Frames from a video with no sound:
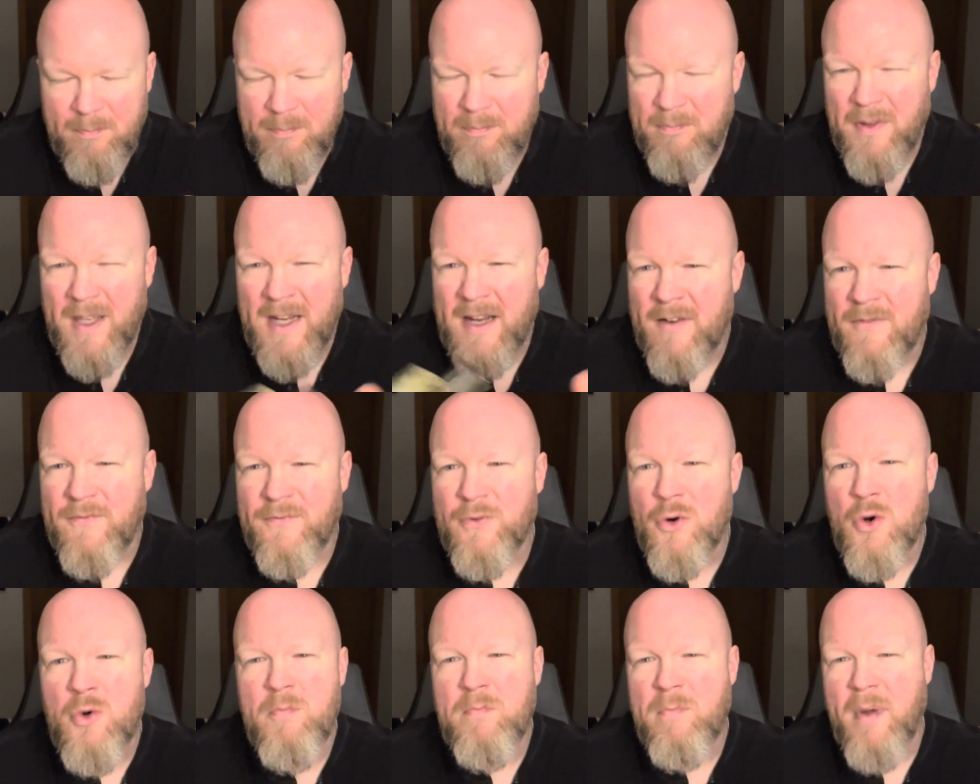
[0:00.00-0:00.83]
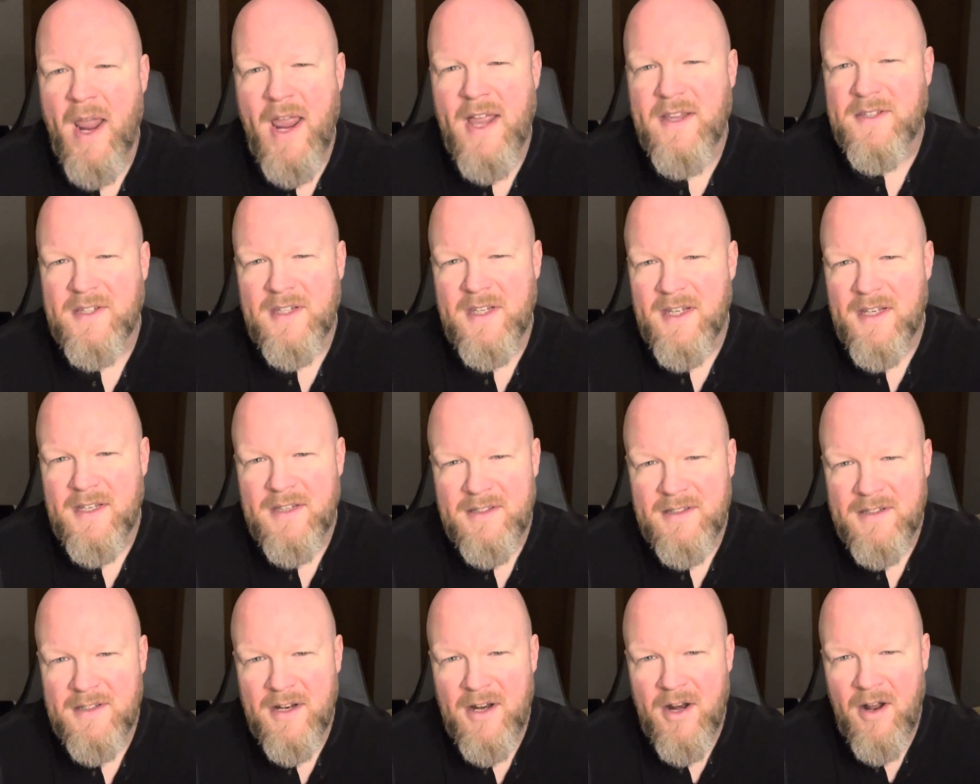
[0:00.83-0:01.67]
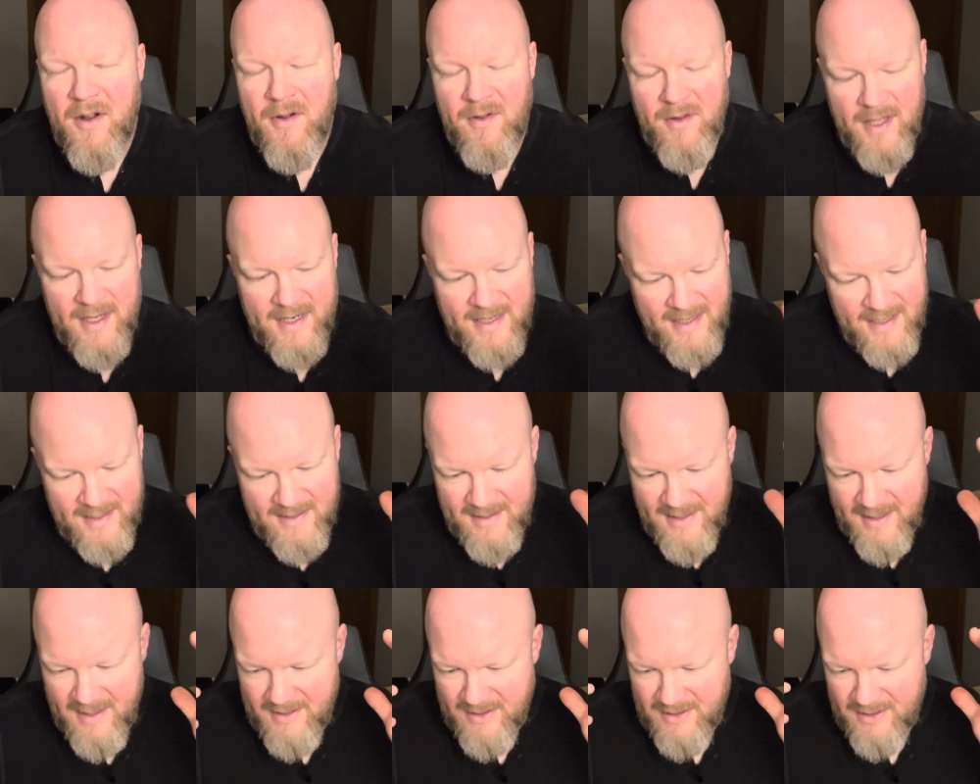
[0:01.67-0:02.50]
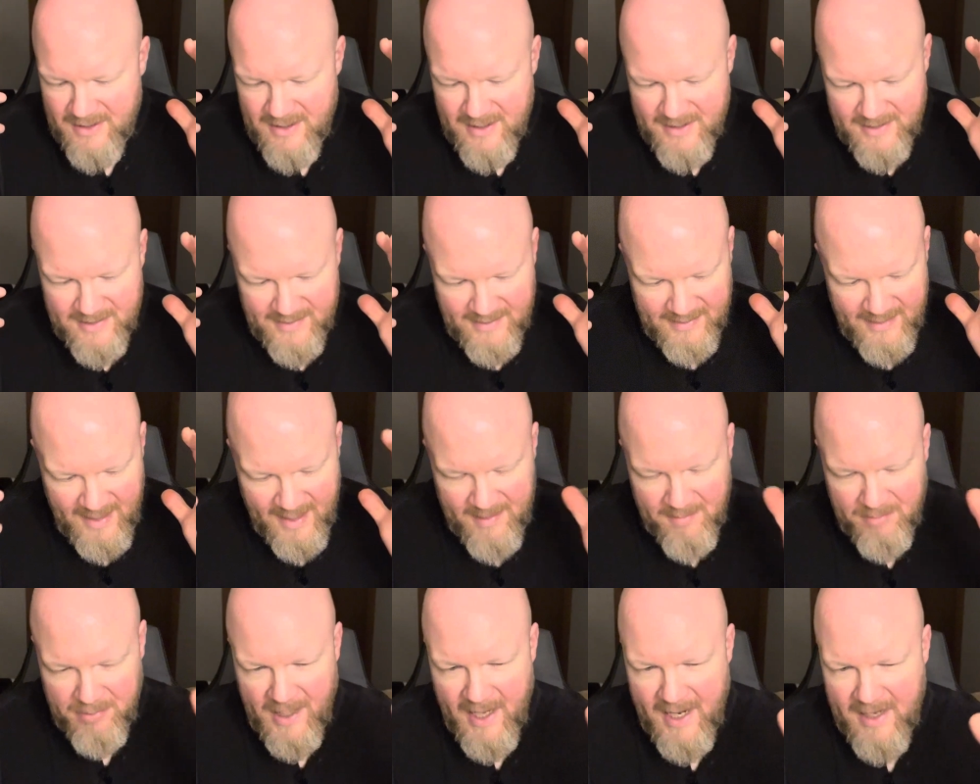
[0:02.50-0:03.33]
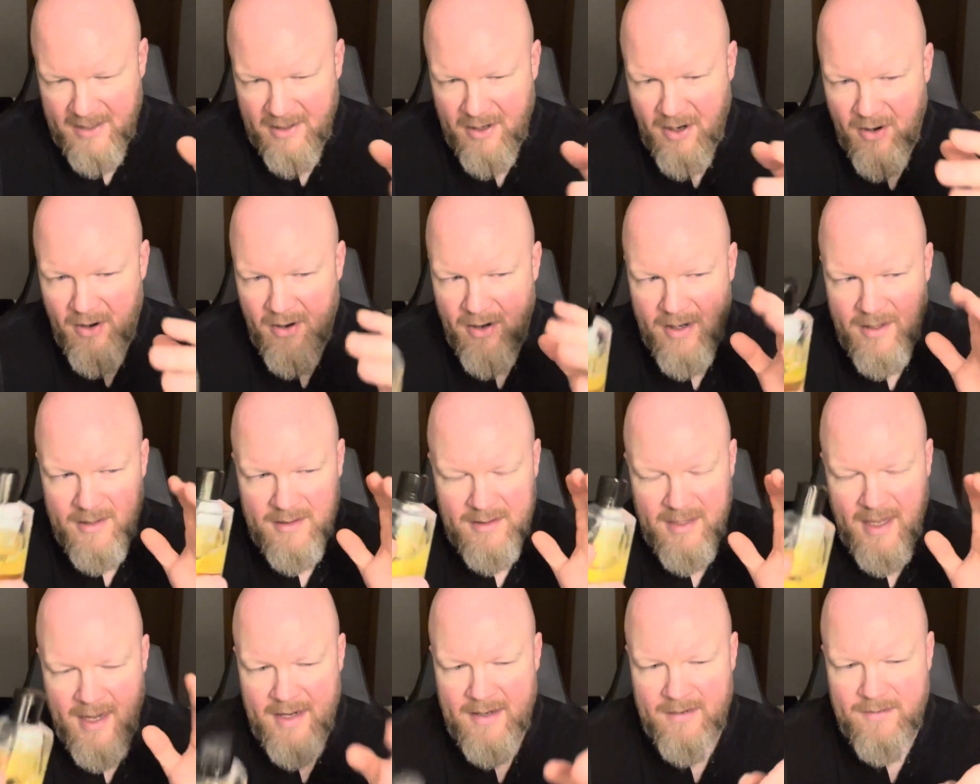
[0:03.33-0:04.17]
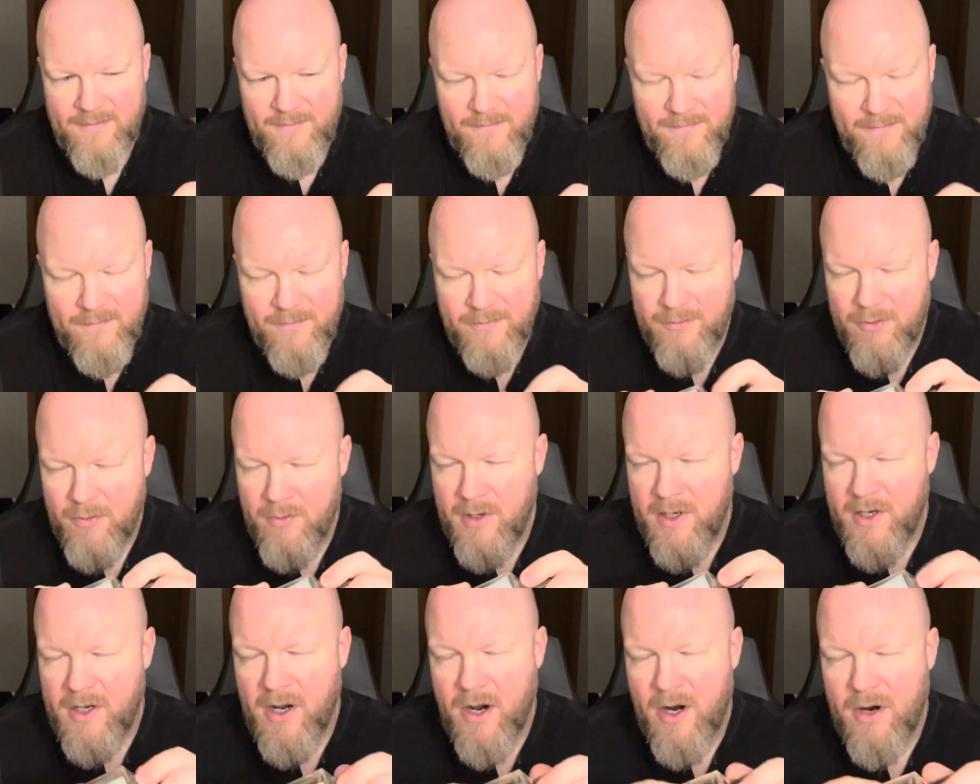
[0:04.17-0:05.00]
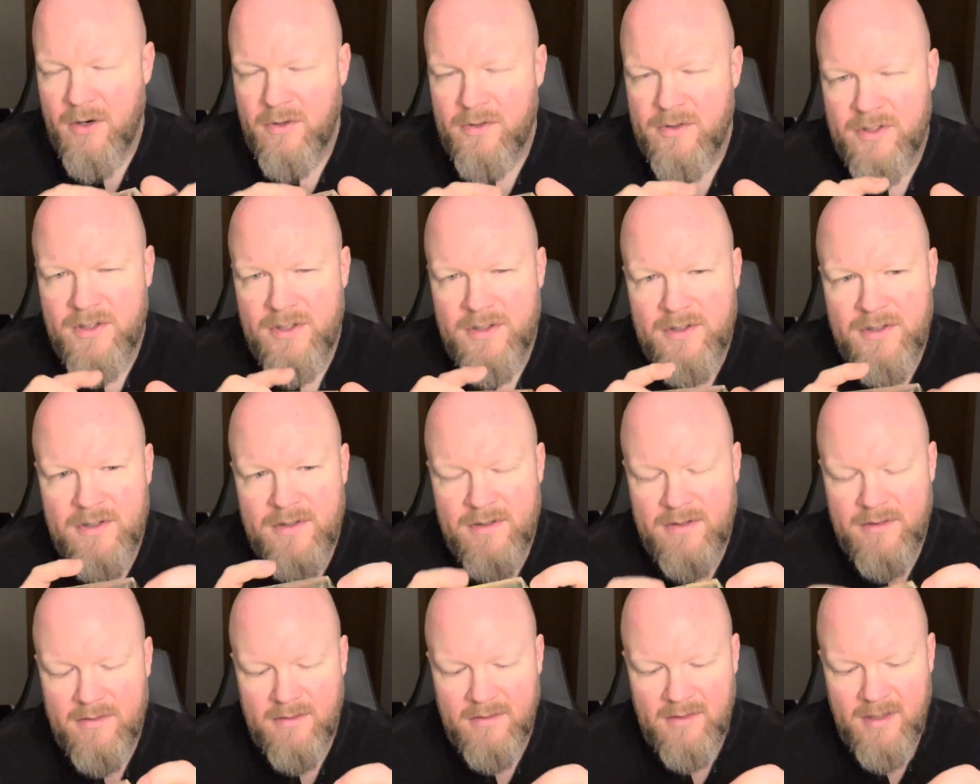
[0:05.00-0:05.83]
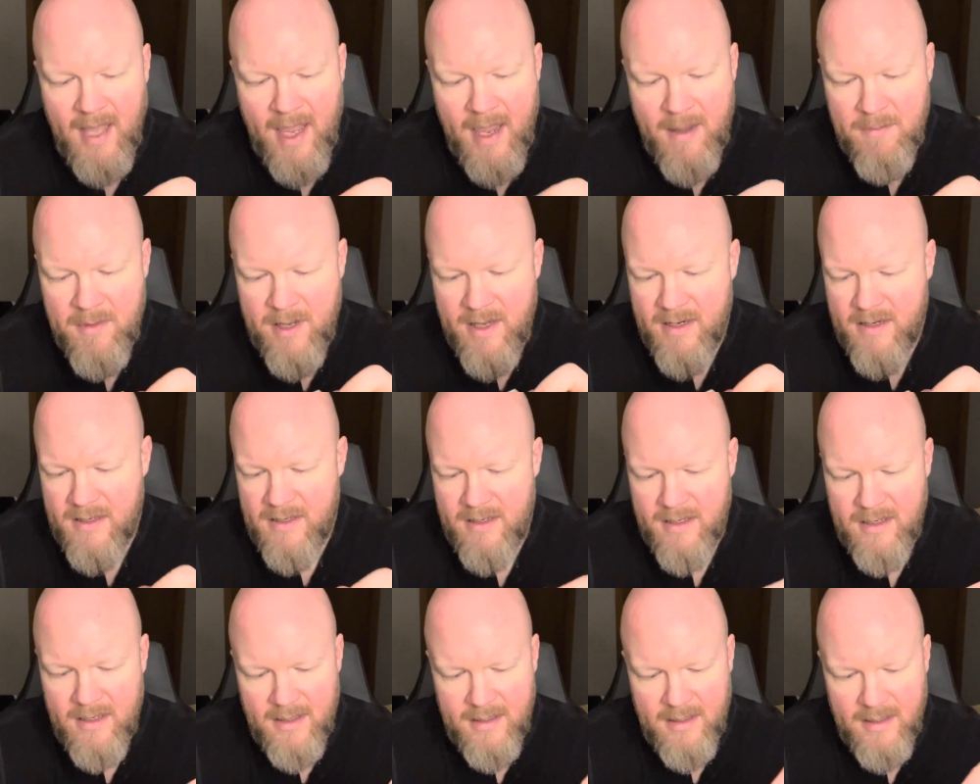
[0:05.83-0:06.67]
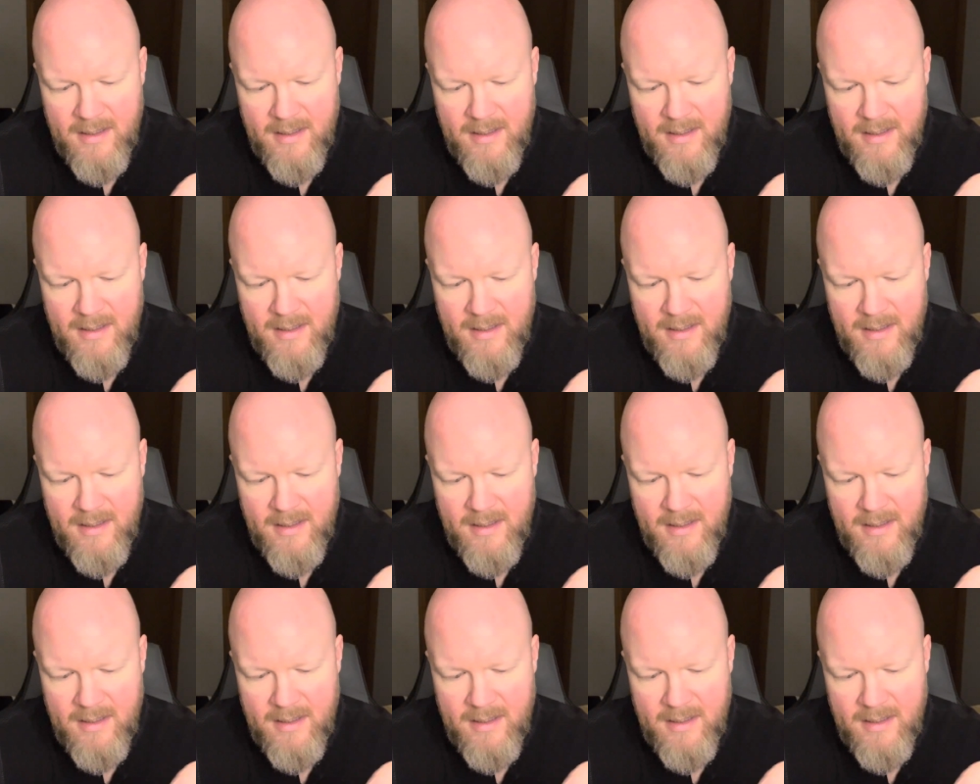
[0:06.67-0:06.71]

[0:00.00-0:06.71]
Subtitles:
like a fruit basket, like it's just a lot of black currant, a lot of fruity notes, lemon.